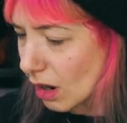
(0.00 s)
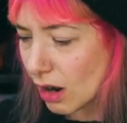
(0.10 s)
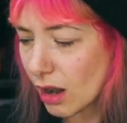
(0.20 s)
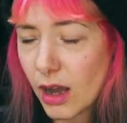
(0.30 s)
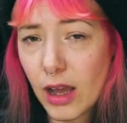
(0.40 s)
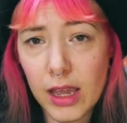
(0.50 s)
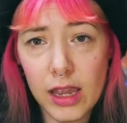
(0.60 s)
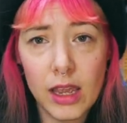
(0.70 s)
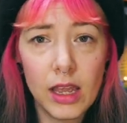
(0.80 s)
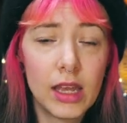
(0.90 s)

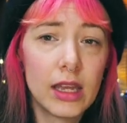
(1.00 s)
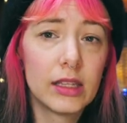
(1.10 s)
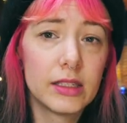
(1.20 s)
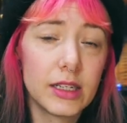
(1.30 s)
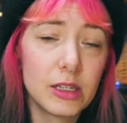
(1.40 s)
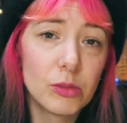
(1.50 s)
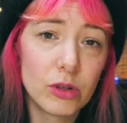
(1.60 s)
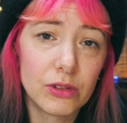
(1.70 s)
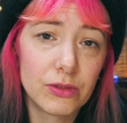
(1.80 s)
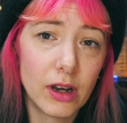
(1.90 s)
I did
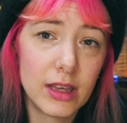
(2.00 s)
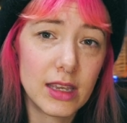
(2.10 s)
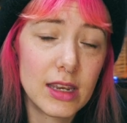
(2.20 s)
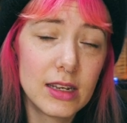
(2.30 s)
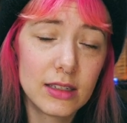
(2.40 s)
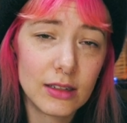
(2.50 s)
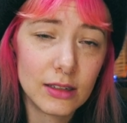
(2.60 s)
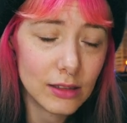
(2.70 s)
modify these